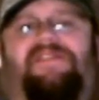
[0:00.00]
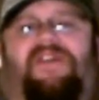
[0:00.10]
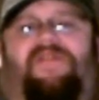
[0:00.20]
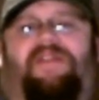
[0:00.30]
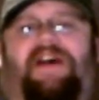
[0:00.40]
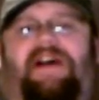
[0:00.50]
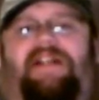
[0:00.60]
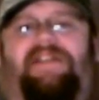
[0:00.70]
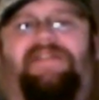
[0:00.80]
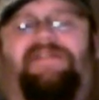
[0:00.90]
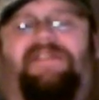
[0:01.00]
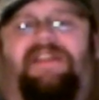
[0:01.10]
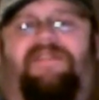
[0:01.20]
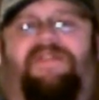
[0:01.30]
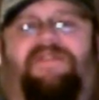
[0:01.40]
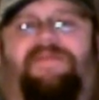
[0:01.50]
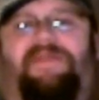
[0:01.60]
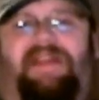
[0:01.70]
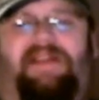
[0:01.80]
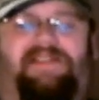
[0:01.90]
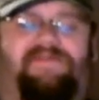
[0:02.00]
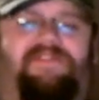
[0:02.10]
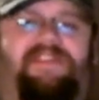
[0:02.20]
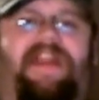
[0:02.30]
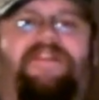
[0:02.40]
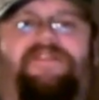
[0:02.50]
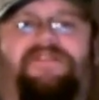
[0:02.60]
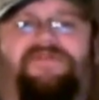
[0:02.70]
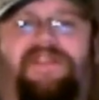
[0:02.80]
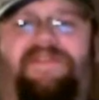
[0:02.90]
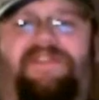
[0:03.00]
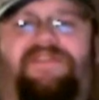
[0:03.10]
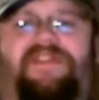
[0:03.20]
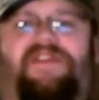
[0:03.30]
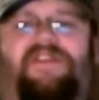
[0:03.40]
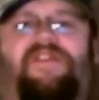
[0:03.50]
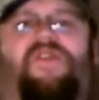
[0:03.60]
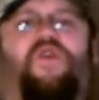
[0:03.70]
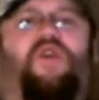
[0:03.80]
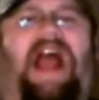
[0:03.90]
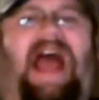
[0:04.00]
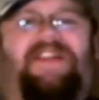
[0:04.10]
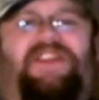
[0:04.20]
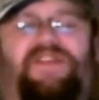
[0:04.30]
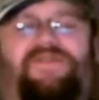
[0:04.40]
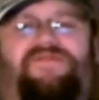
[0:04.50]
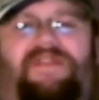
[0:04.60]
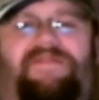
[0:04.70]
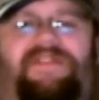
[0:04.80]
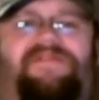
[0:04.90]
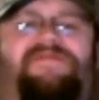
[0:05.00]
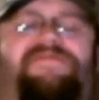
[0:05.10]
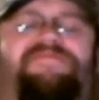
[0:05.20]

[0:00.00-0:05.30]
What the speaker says: going on, you know, whether because it was character driven or attitude driven,